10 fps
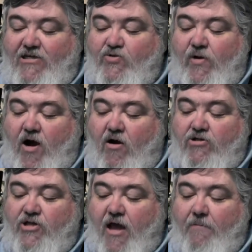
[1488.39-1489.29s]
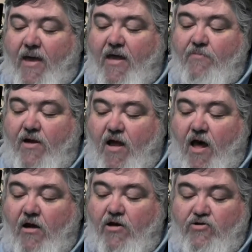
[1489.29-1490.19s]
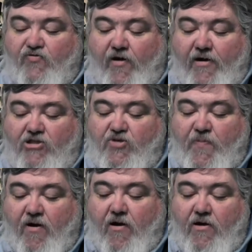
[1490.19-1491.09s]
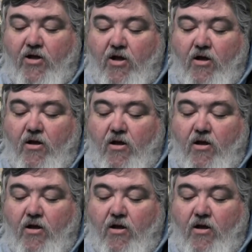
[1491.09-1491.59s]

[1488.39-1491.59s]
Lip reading: disregards not man but God, whose very spirit,